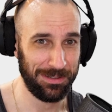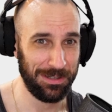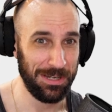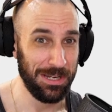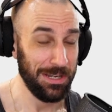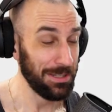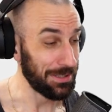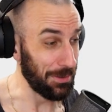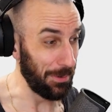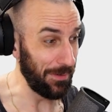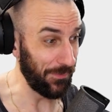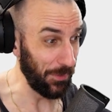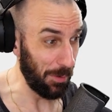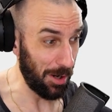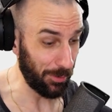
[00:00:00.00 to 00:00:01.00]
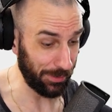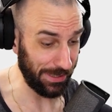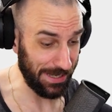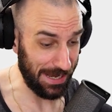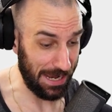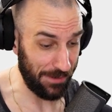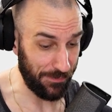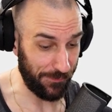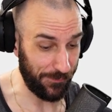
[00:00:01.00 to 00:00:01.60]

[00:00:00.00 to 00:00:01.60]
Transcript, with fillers: So if you already have a